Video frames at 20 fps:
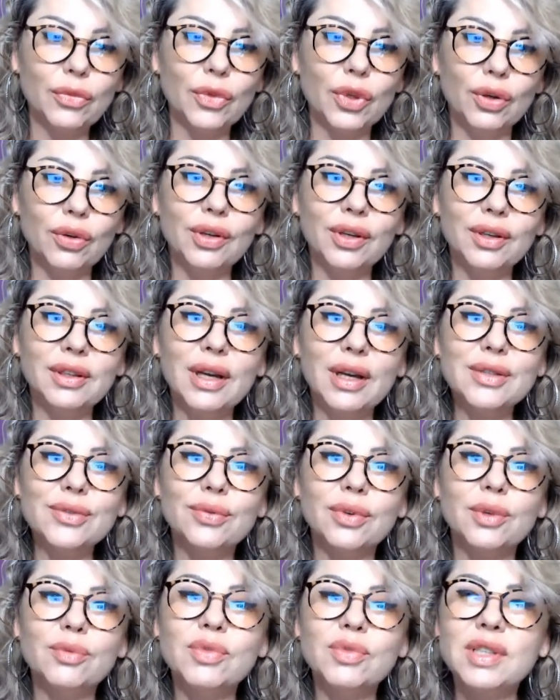Okay, that's
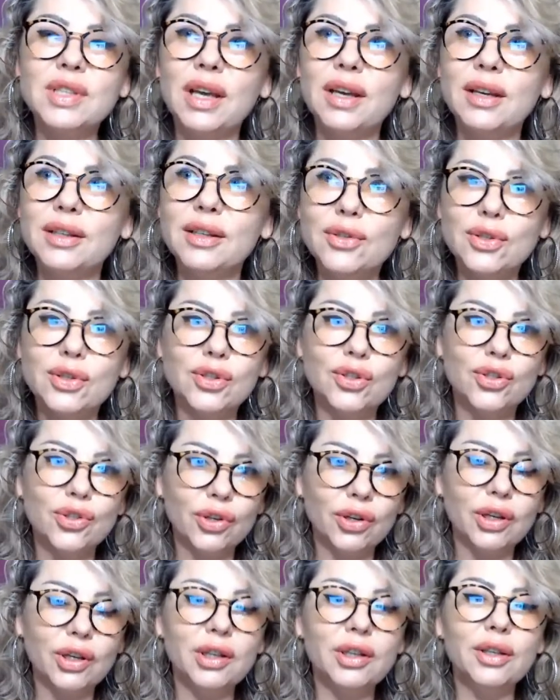what I'm saying. It's a
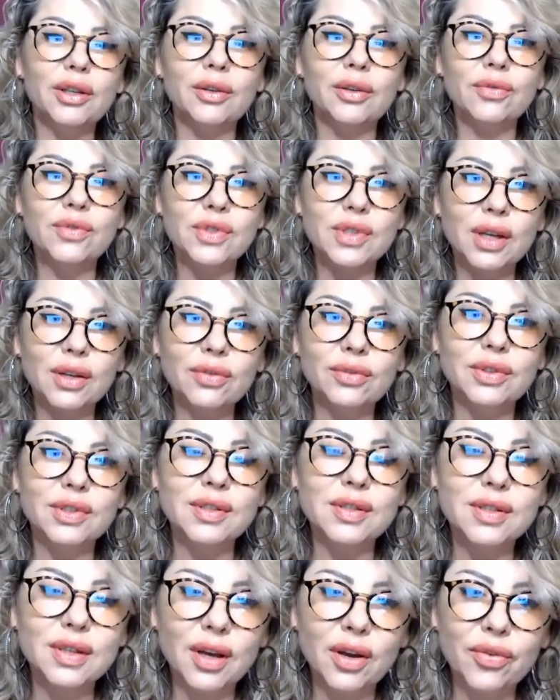journey of self
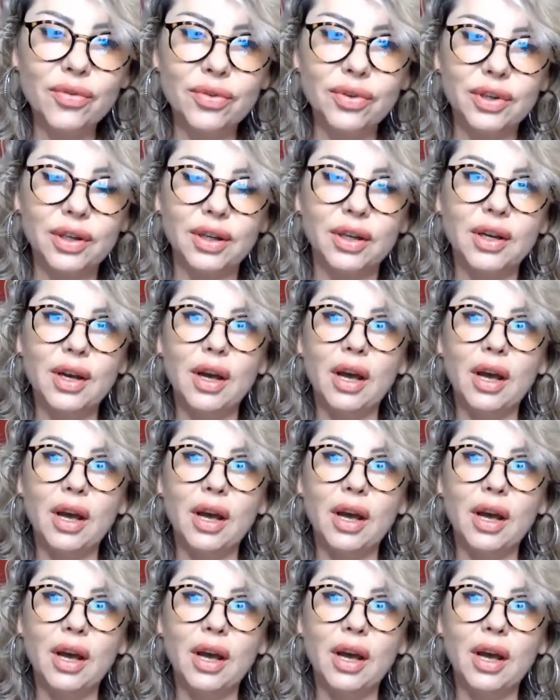discovery.